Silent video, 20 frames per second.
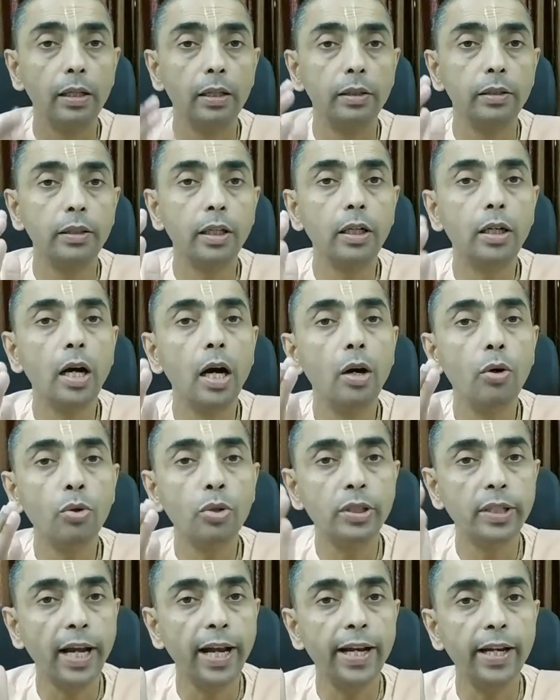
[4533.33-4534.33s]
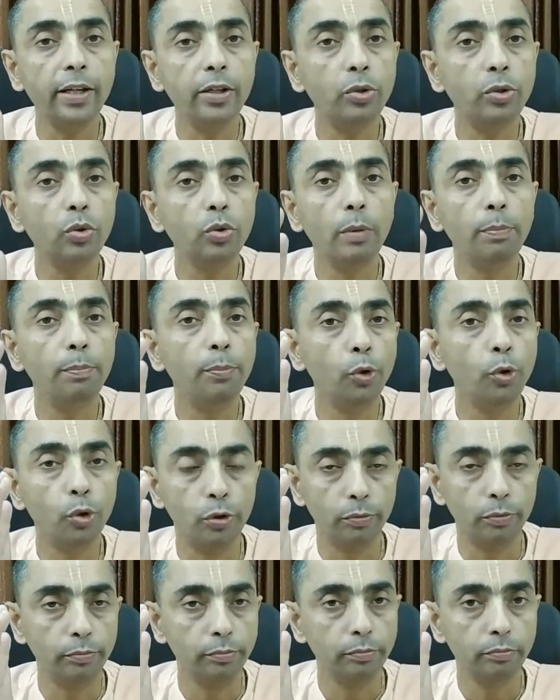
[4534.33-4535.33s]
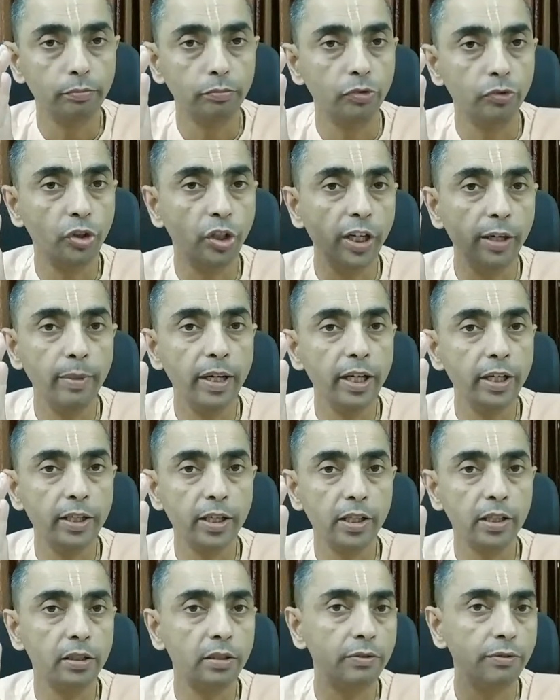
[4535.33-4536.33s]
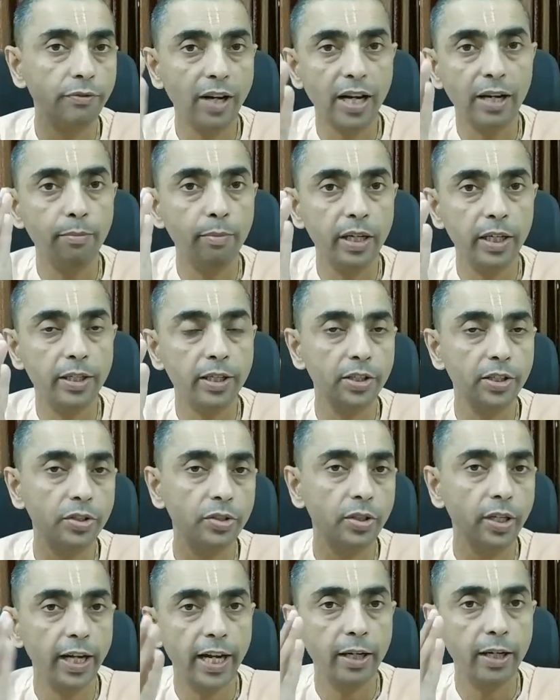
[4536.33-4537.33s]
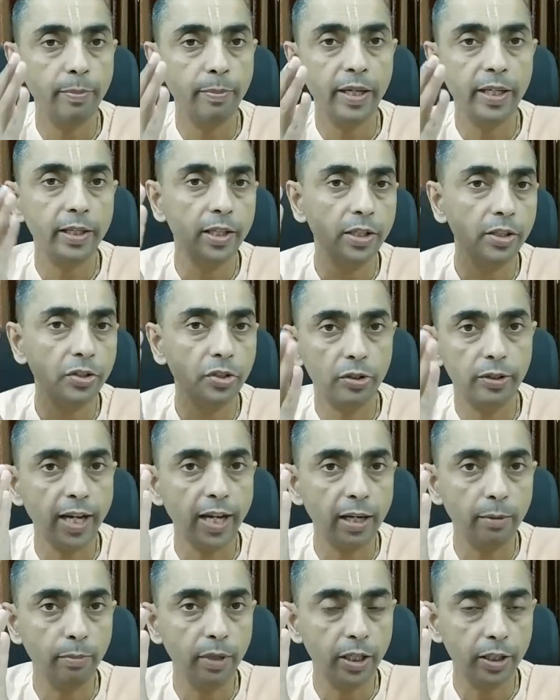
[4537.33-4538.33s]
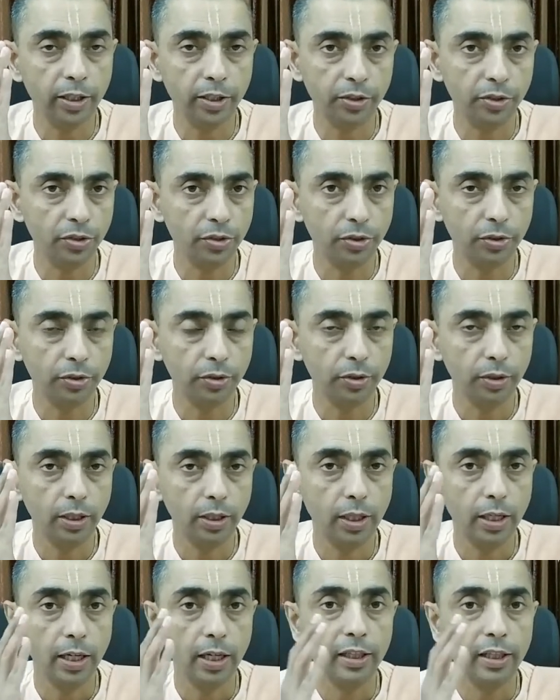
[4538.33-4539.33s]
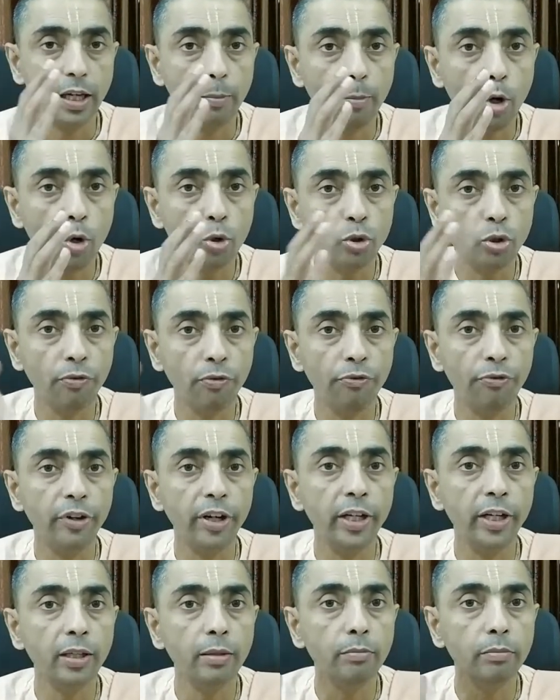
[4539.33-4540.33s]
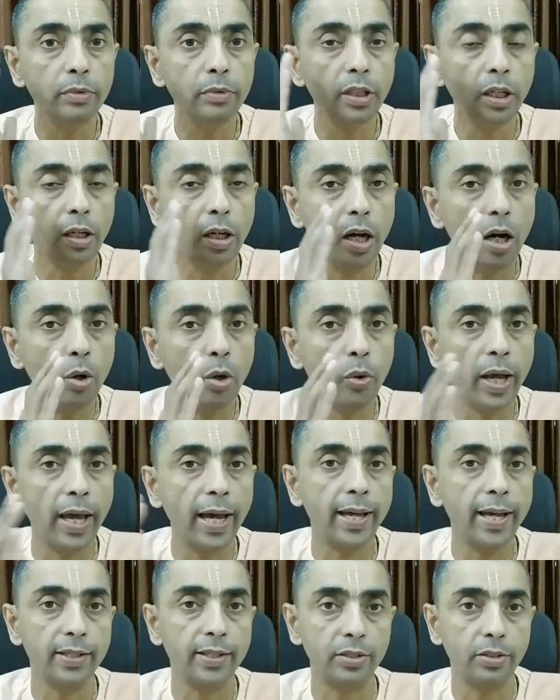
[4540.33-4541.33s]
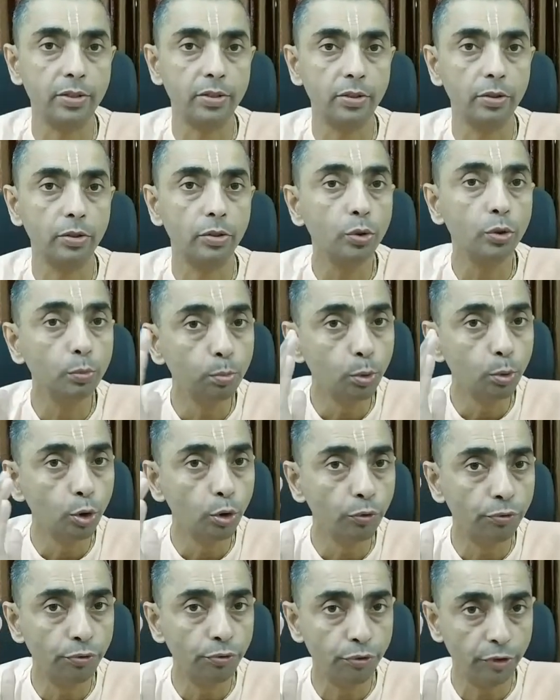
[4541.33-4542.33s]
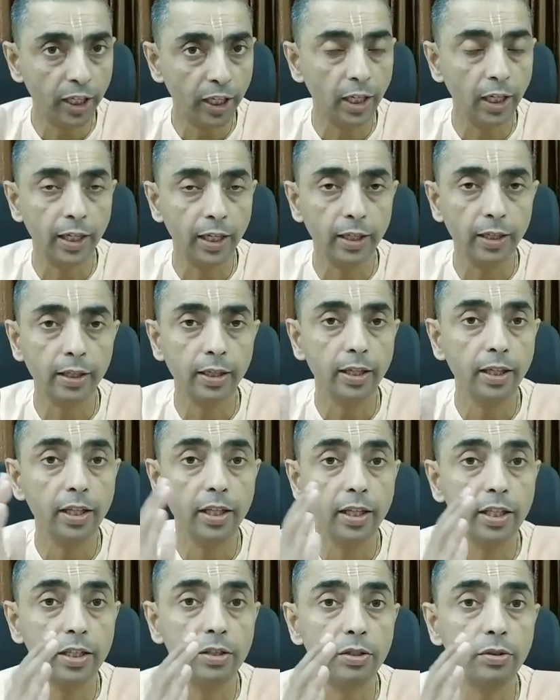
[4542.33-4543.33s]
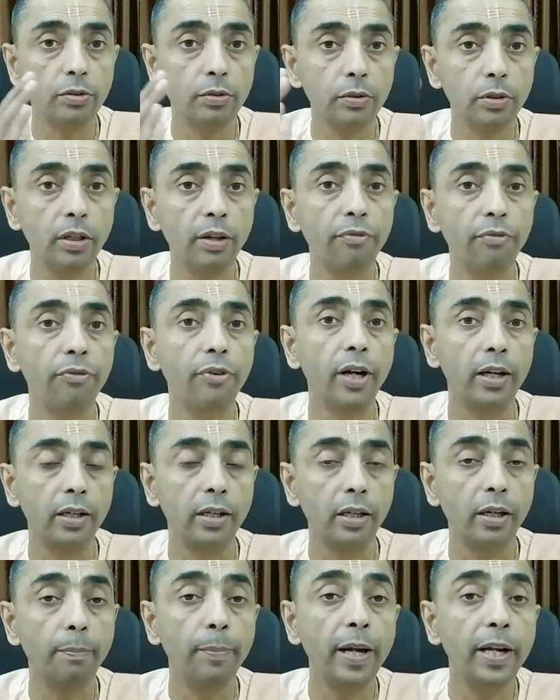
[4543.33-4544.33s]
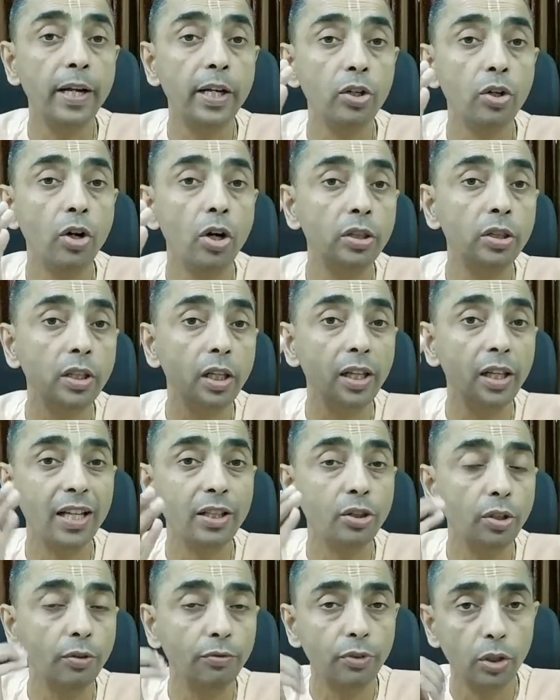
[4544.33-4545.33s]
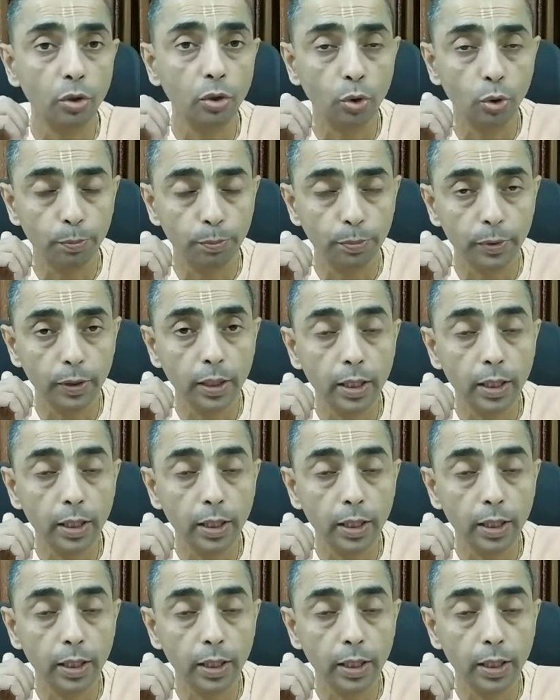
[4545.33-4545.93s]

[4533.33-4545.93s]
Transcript: the cow tied to a pole, three meters, five meters, eight meters, ten meters. The amount of freedom the cow has to move freely is different depending on the length of the rope.